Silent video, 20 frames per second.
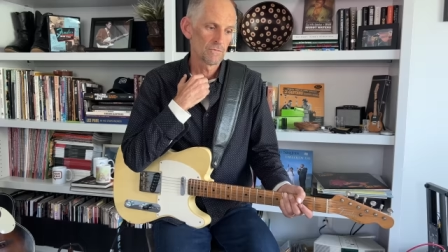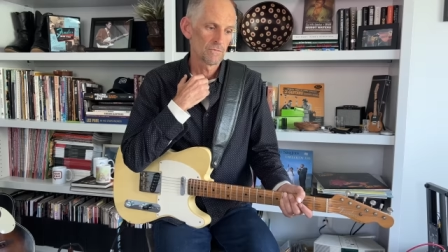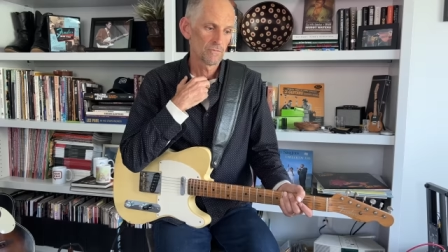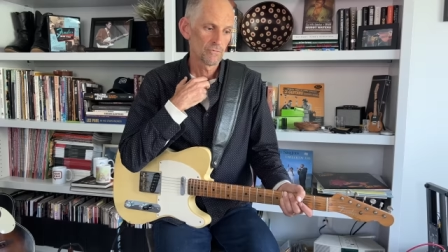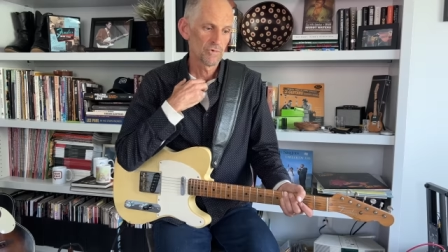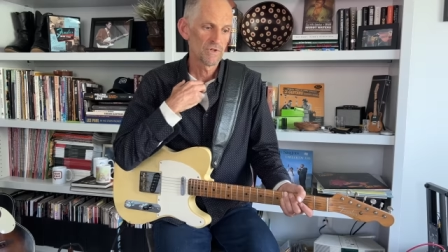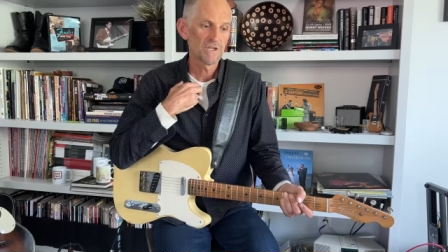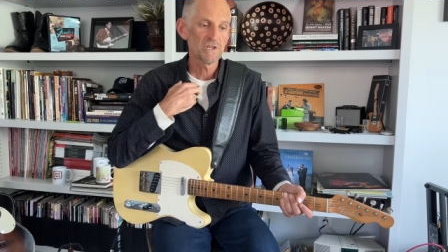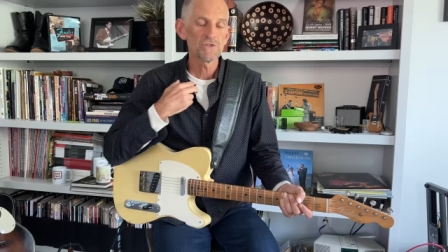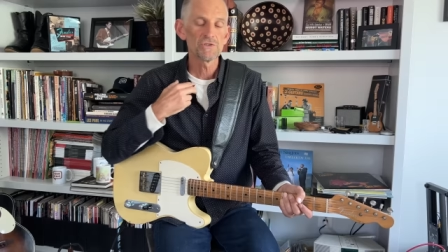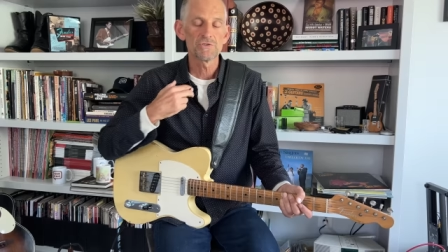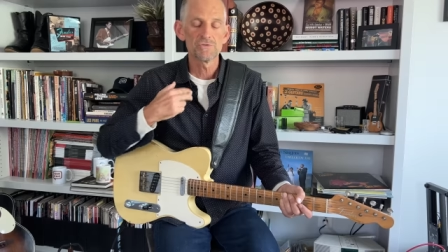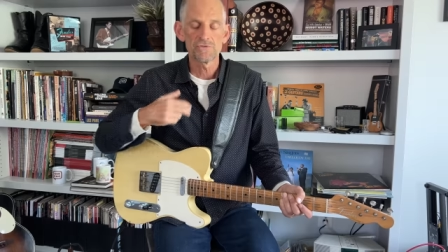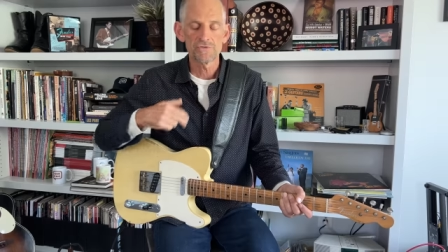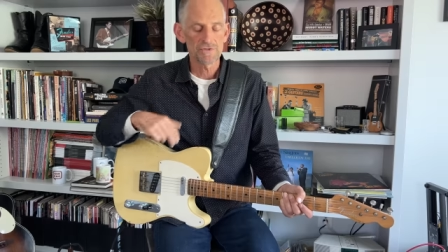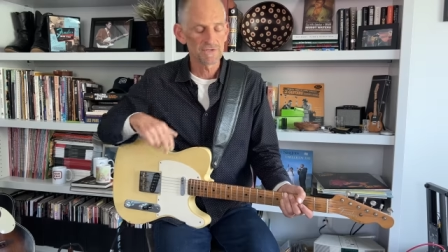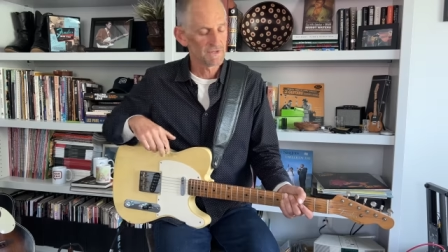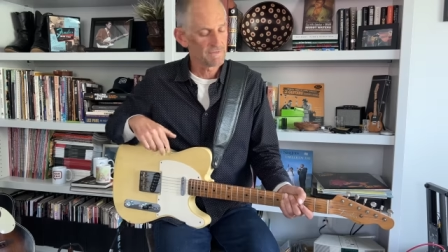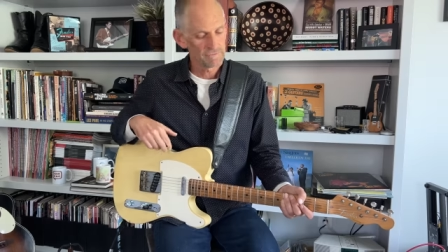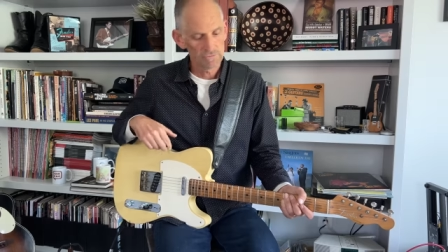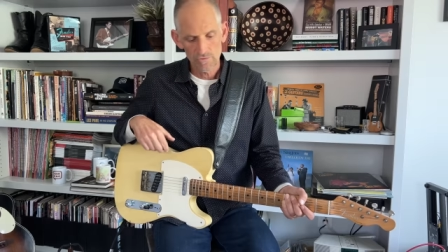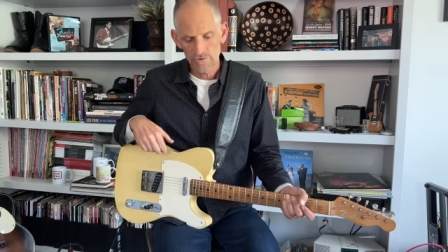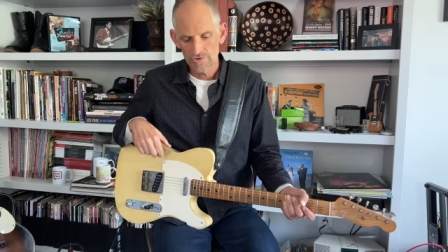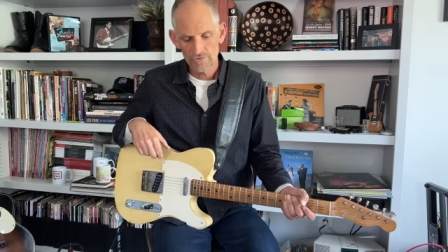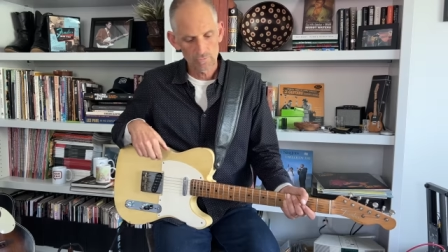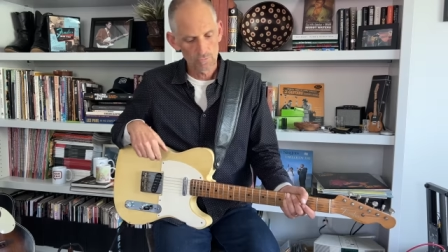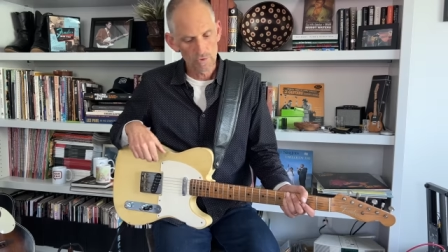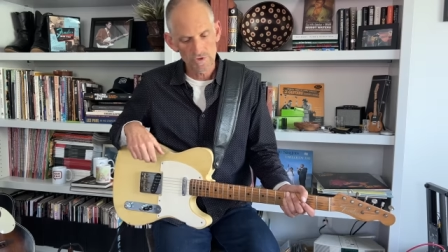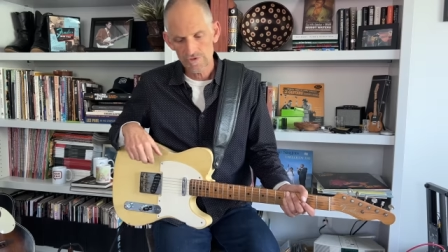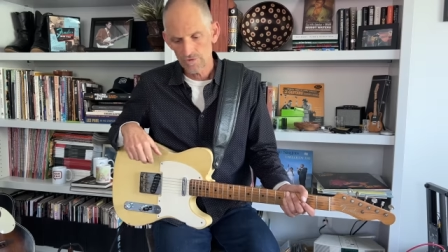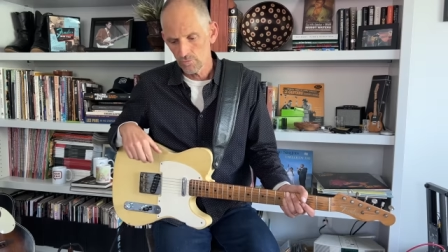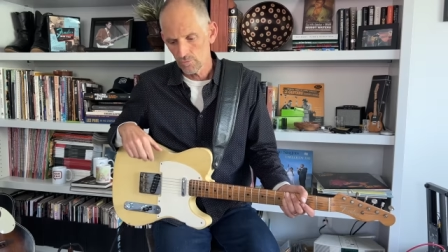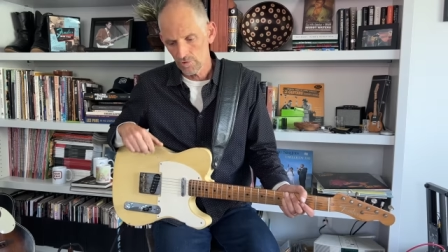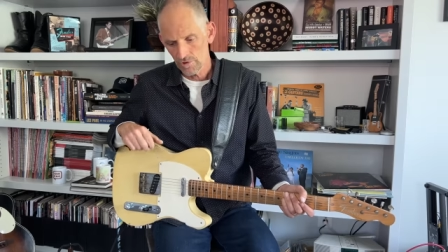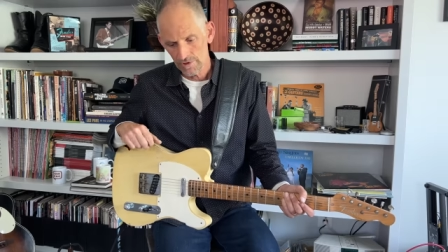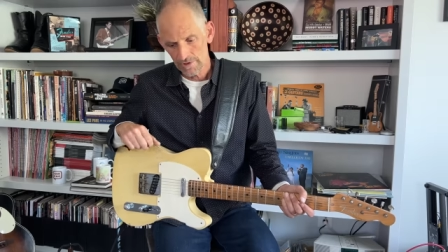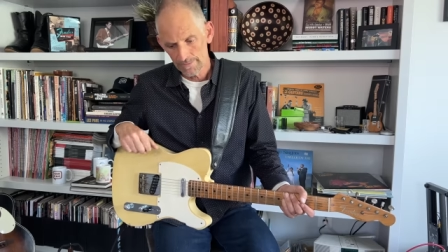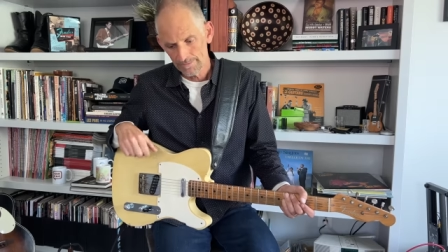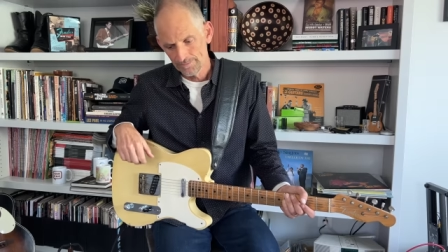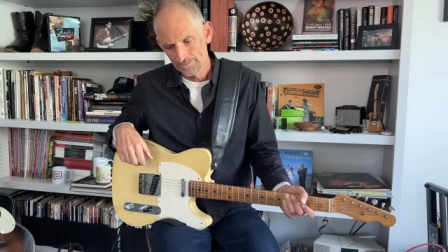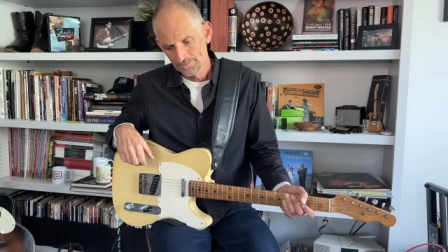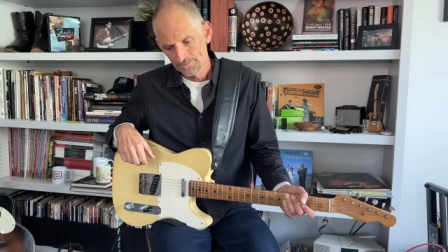reissue stuff, which wasn't working.